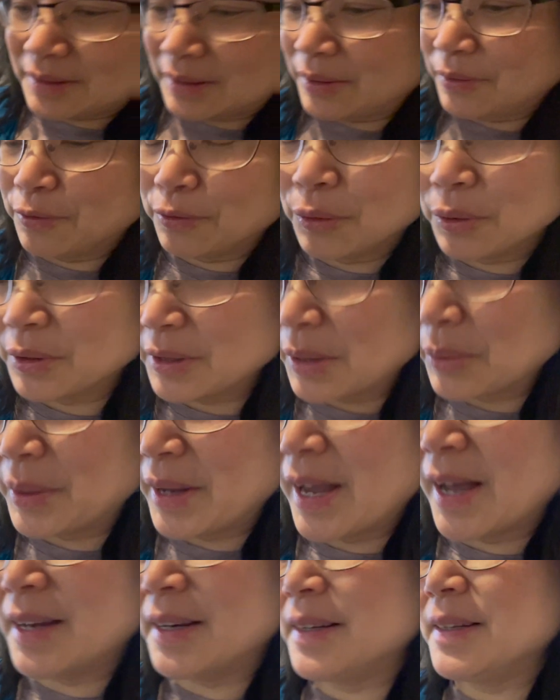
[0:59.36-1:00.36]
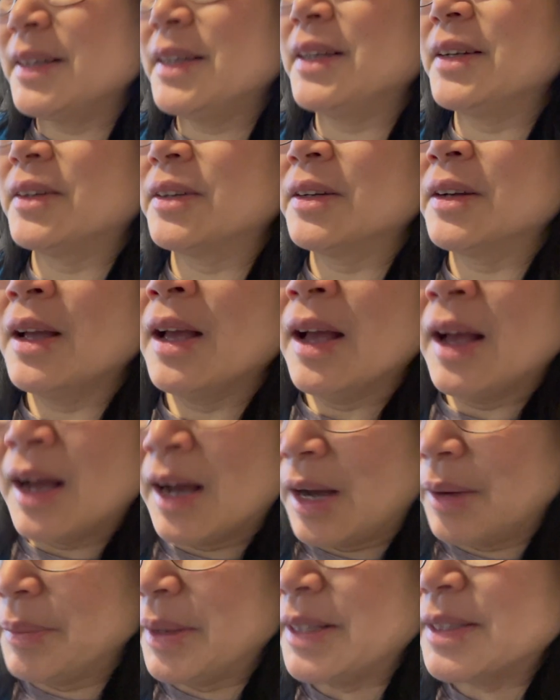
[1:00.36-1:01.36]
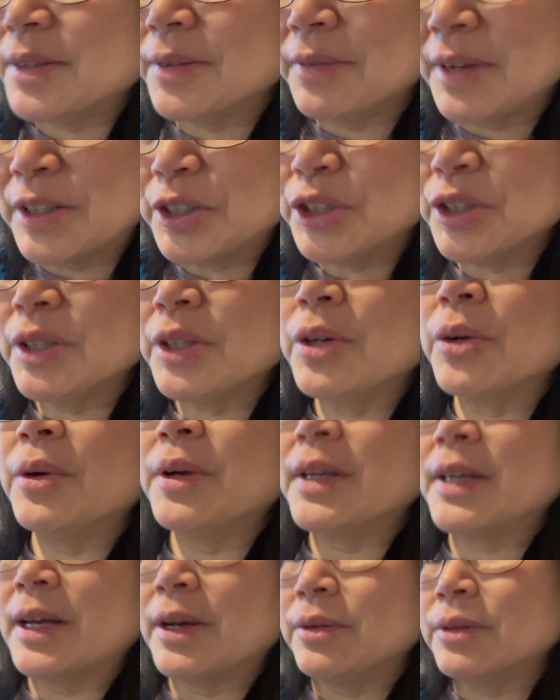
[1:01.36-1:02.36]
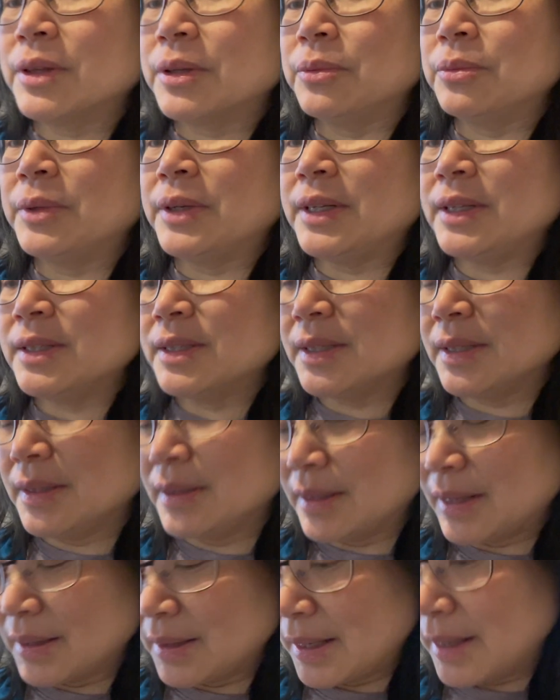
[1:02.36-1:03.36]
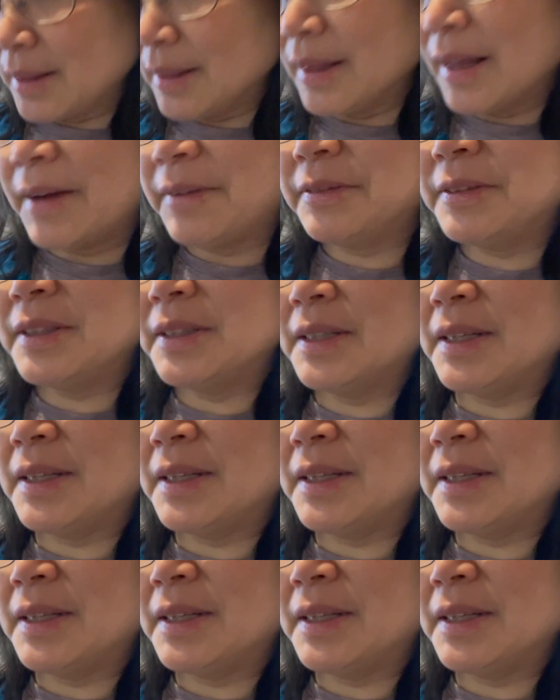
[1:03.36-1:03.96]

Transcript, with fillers: the floor that we had in here. Um, it's eventually going out. The reason that they left it